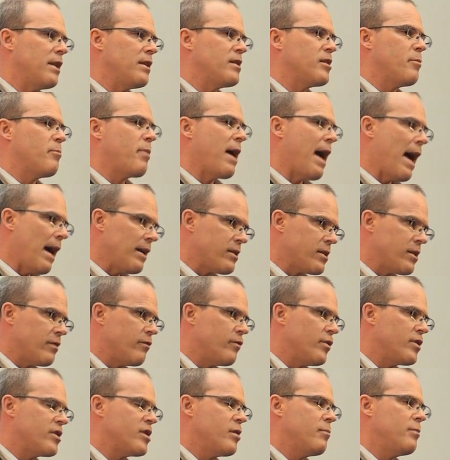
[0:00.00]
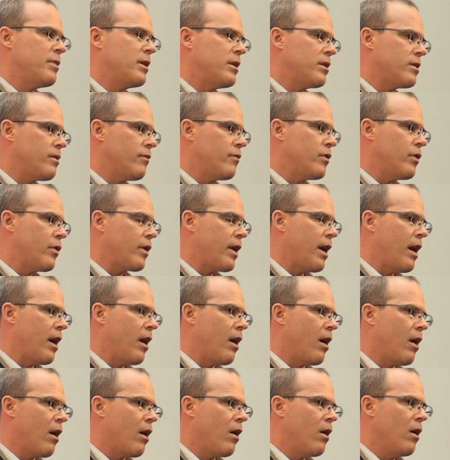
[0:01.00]
as a passive recipient of your
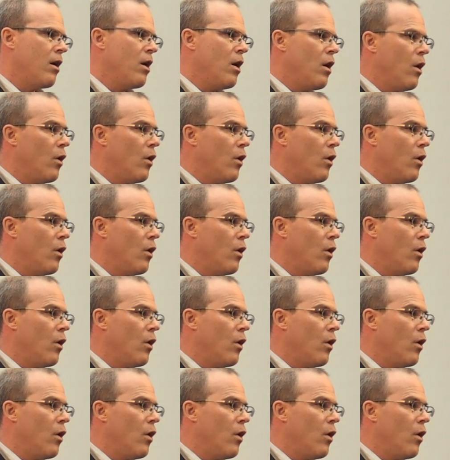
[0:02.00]
care